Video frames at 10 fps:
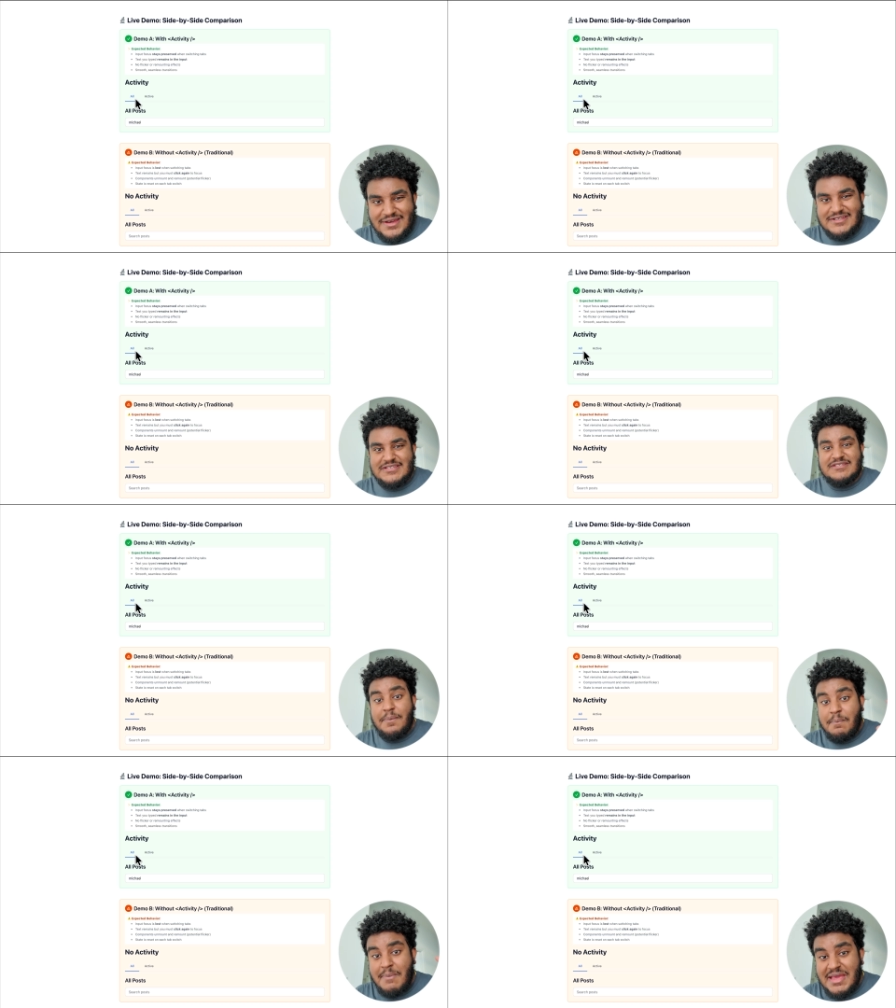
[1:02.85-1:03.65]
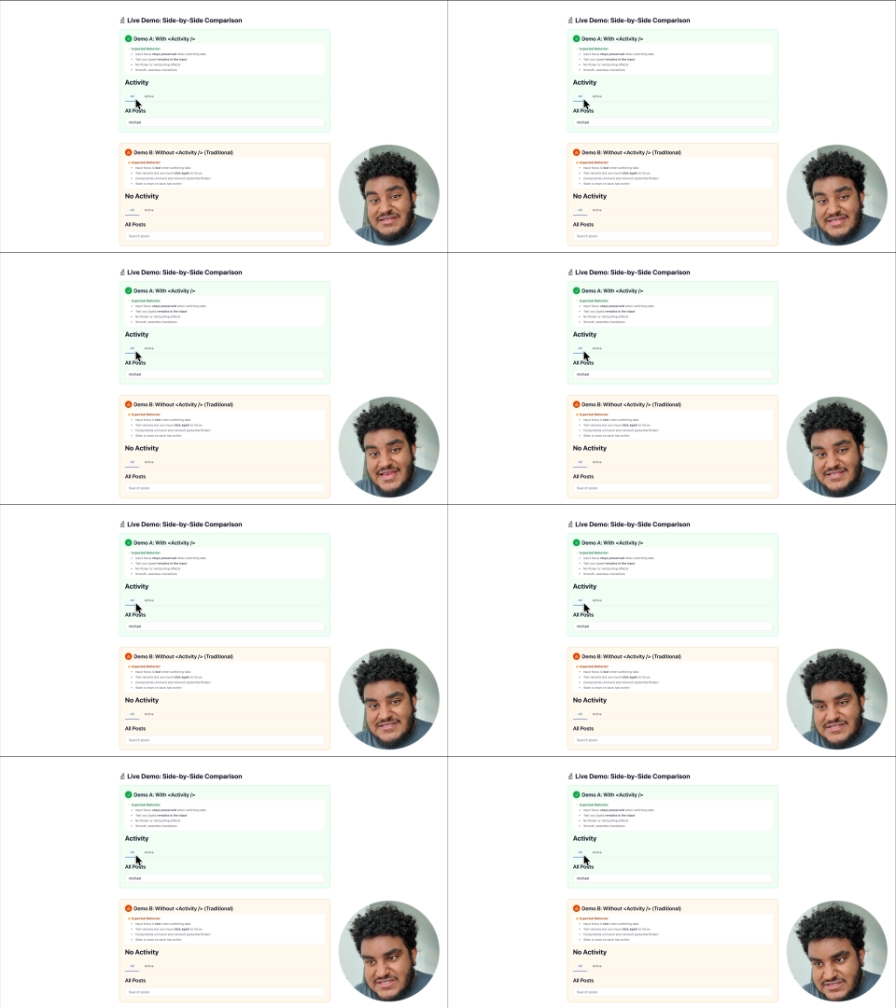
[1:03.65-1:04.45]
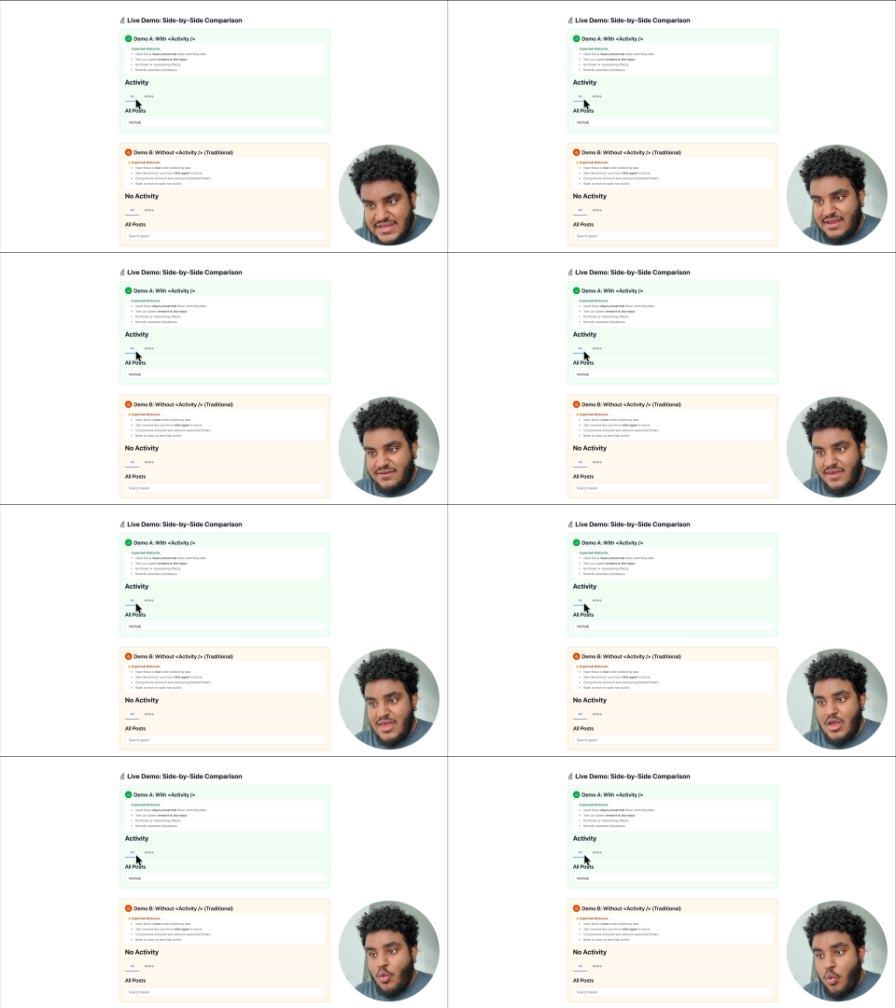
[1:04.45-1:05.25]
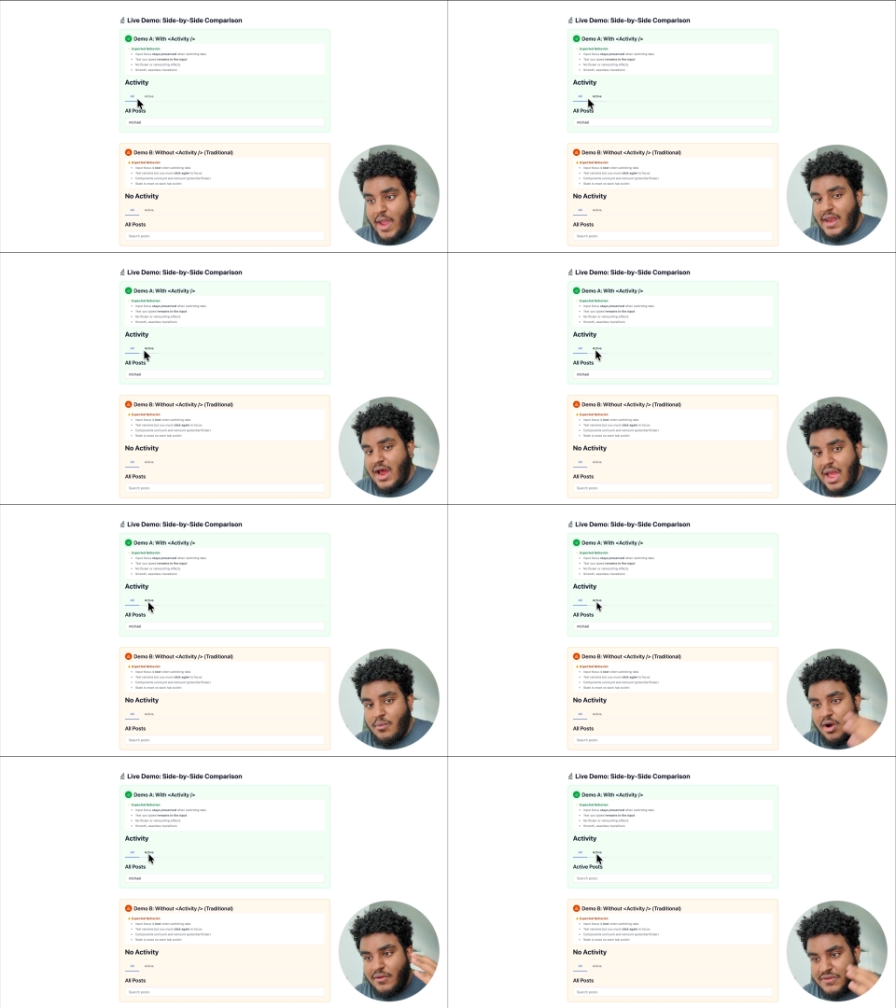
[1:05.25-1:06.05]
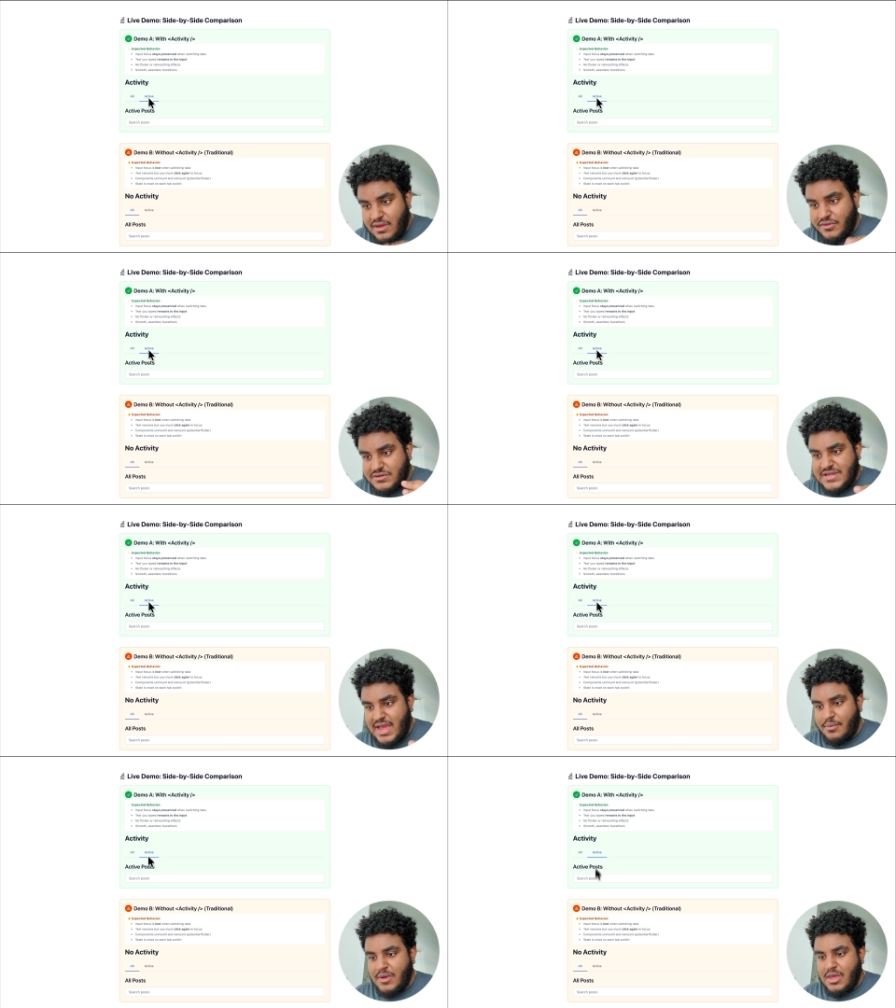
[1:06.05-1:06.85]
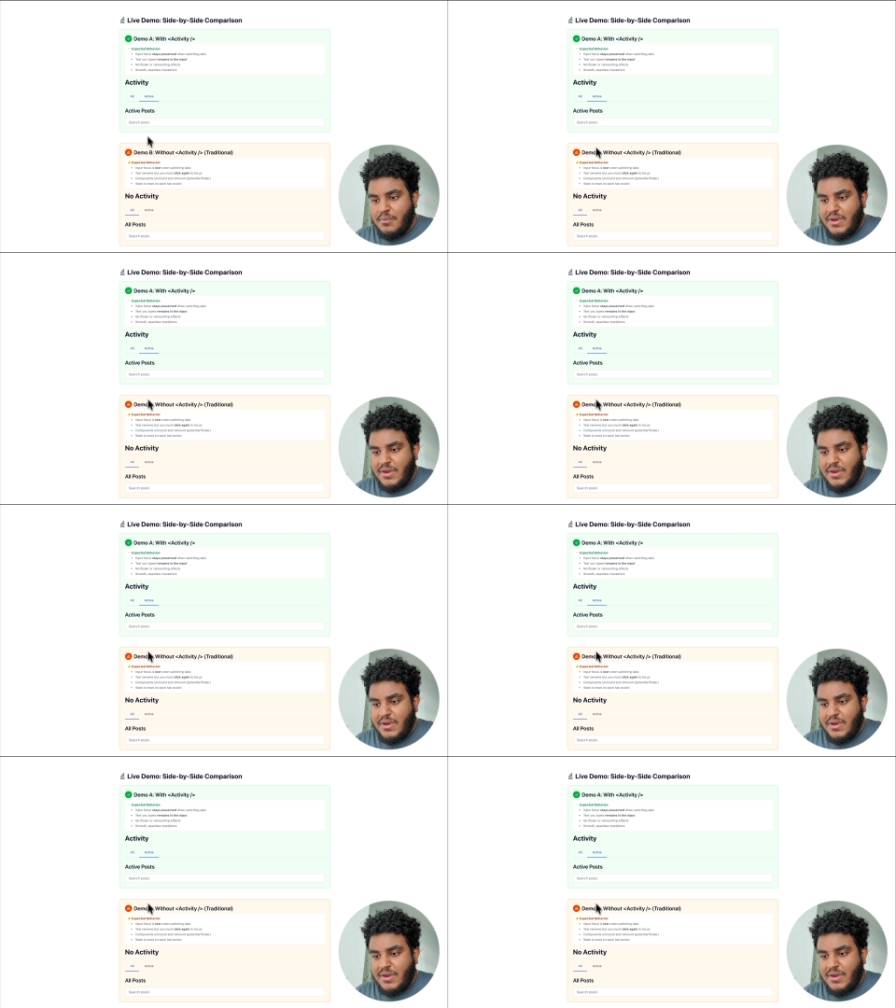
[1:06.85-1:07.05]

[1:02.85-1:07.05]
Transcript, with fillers: does is it maintains the state when I'm on the other tab.